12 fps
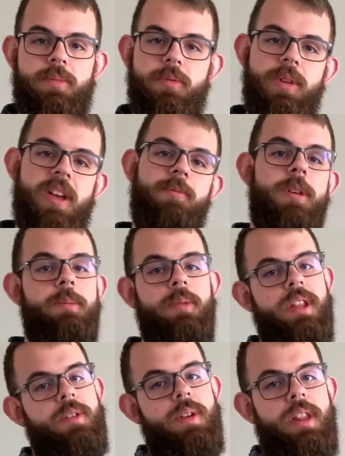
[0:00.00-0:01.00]
when we have people
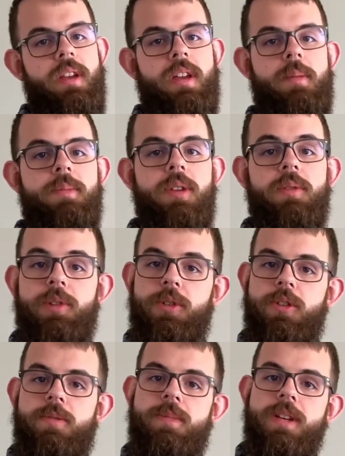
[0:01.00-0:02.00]
that we look up to and
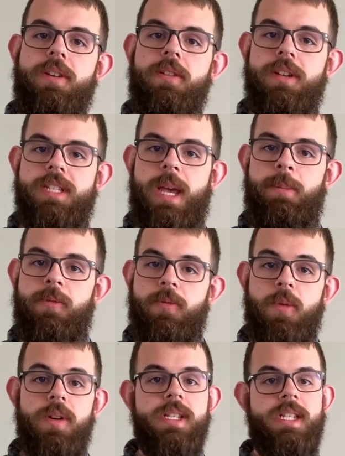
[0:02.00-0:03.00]
should be a good example for us,